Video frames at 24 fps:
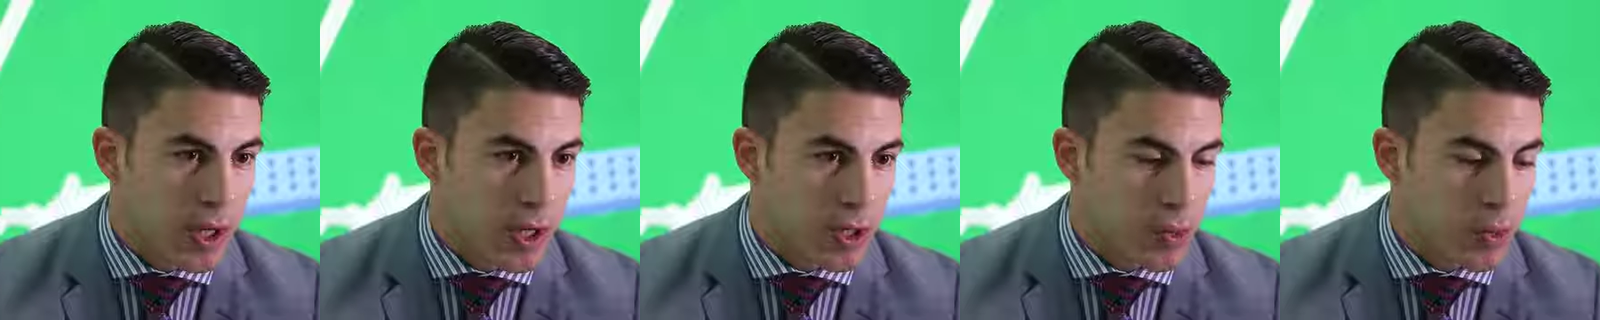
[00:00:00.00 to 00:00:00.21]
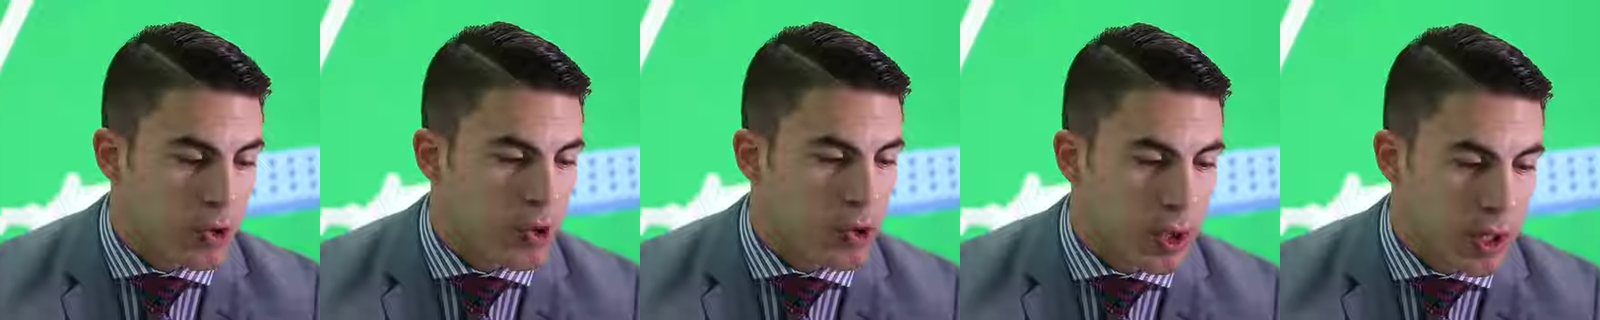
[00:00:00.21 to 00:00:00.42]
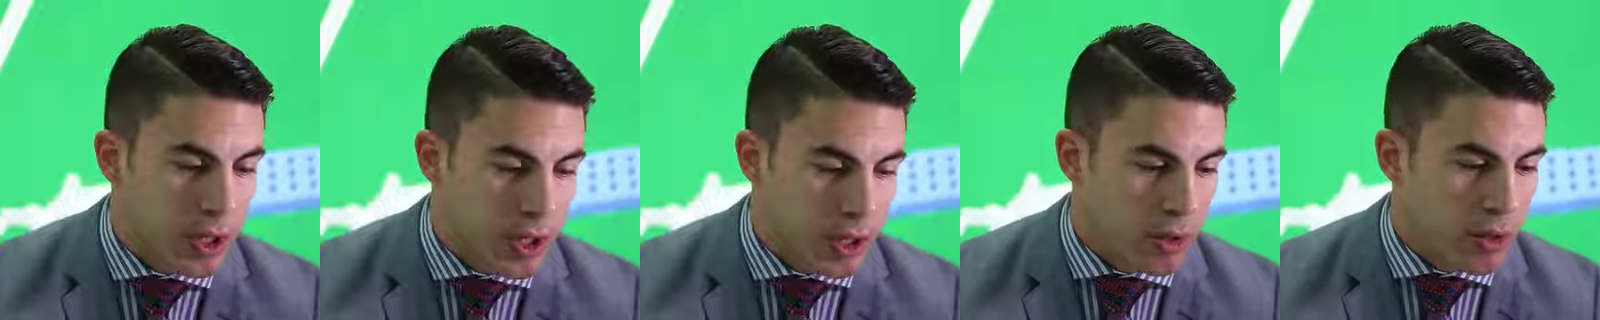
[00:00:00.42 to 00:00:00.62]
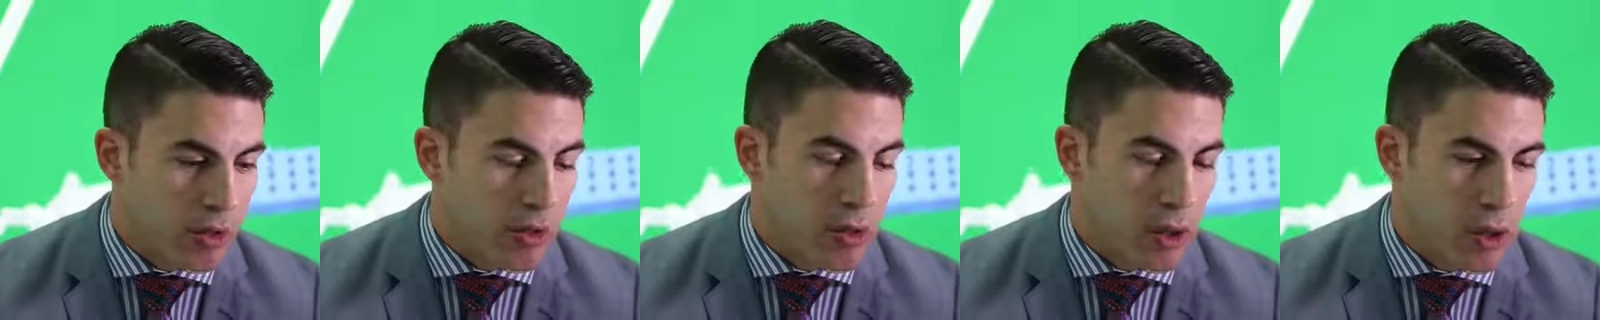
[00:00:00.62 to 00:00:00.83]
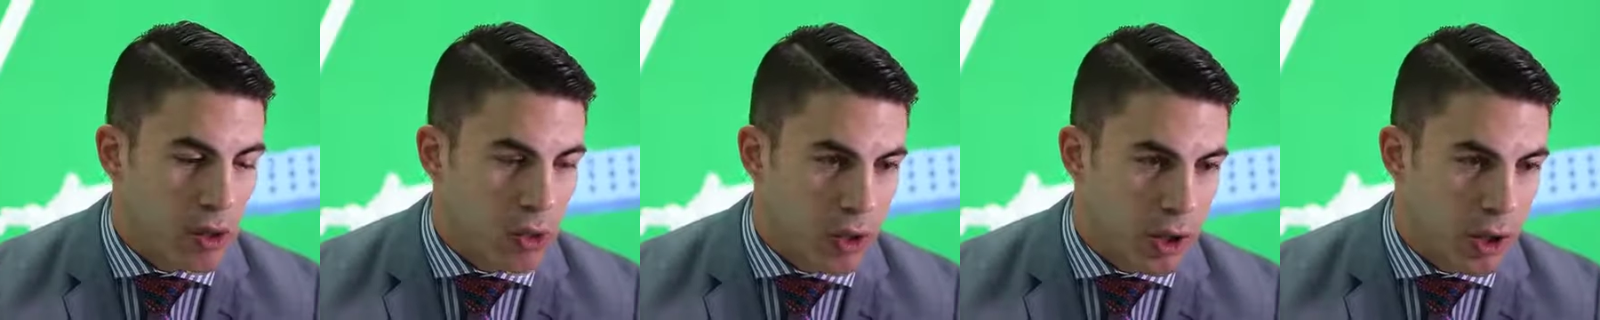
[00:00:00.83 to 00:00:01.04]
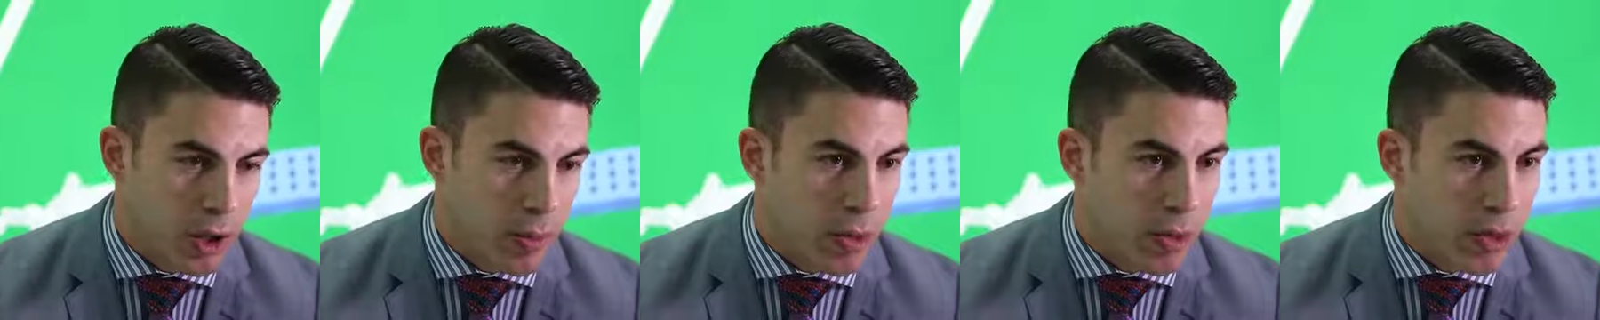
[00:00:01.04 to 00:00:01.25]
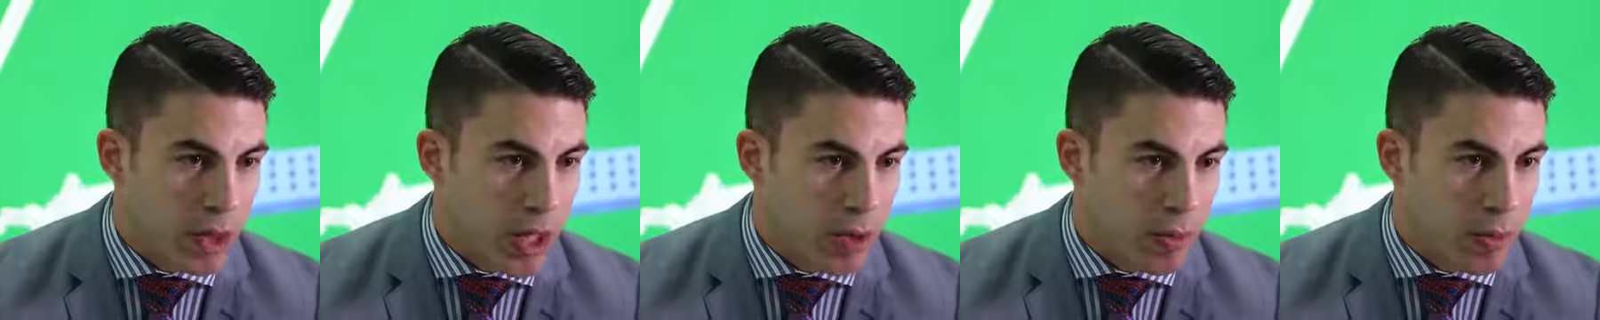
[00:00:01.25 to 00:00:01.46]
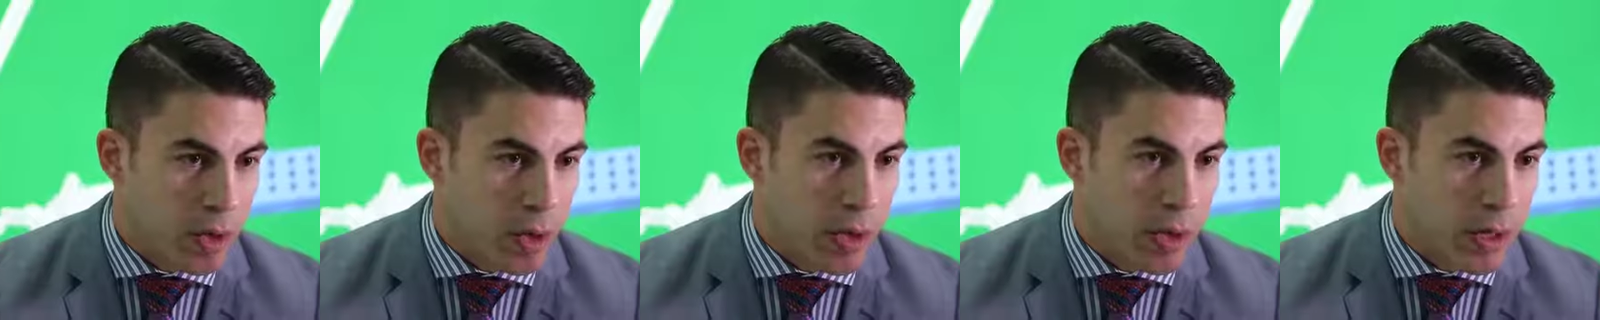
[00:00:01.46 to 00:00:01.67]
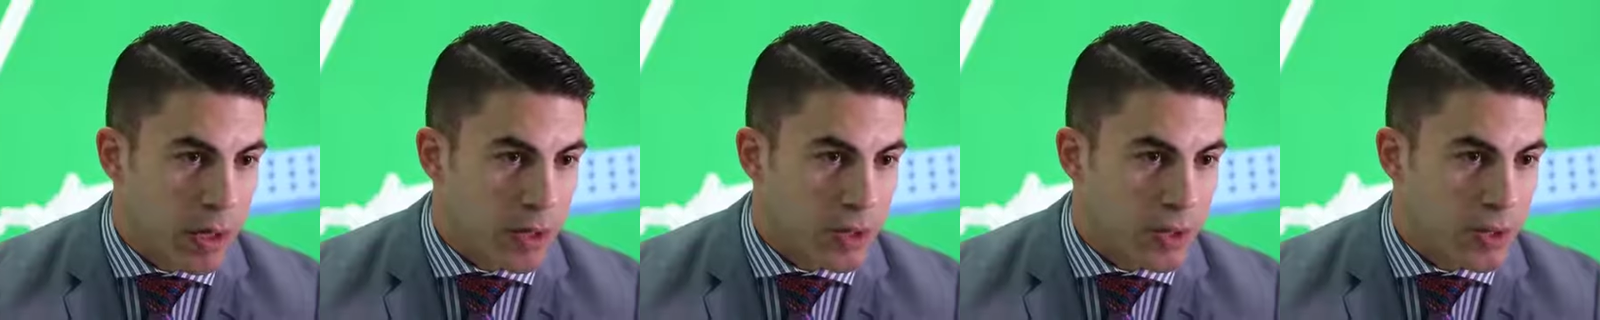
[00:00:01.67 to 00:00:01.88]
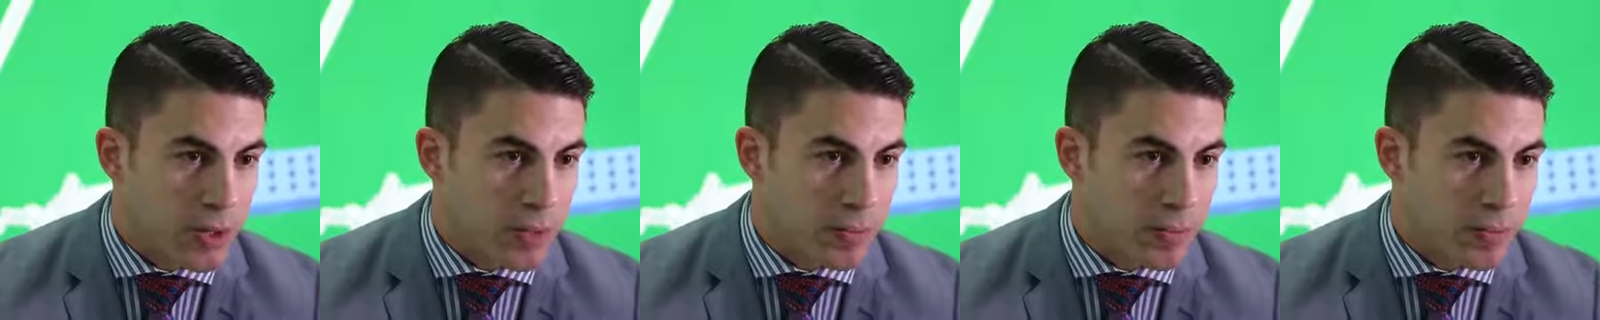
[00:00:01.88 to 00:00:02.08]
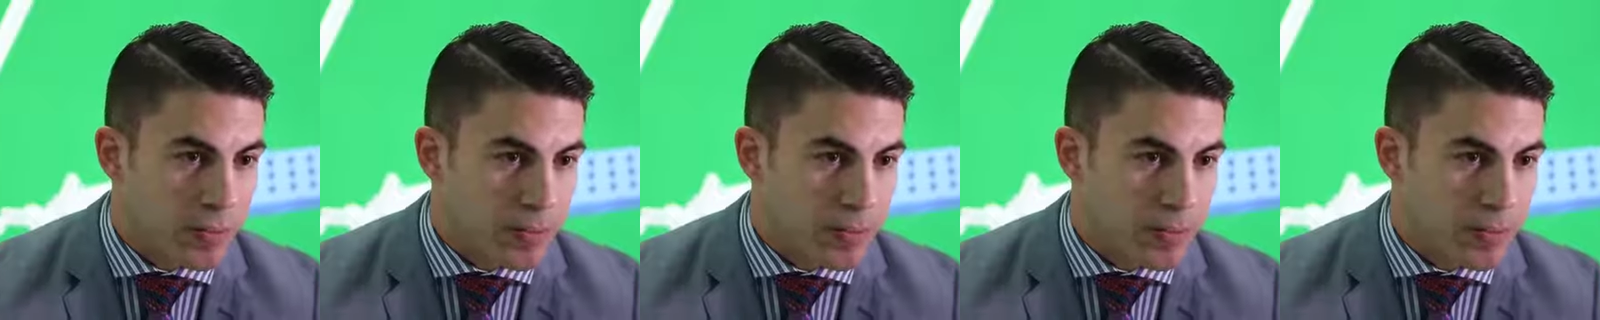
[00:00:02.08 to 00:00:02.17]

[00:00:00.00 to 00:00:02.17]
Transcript: as we treated locally with antibiotics.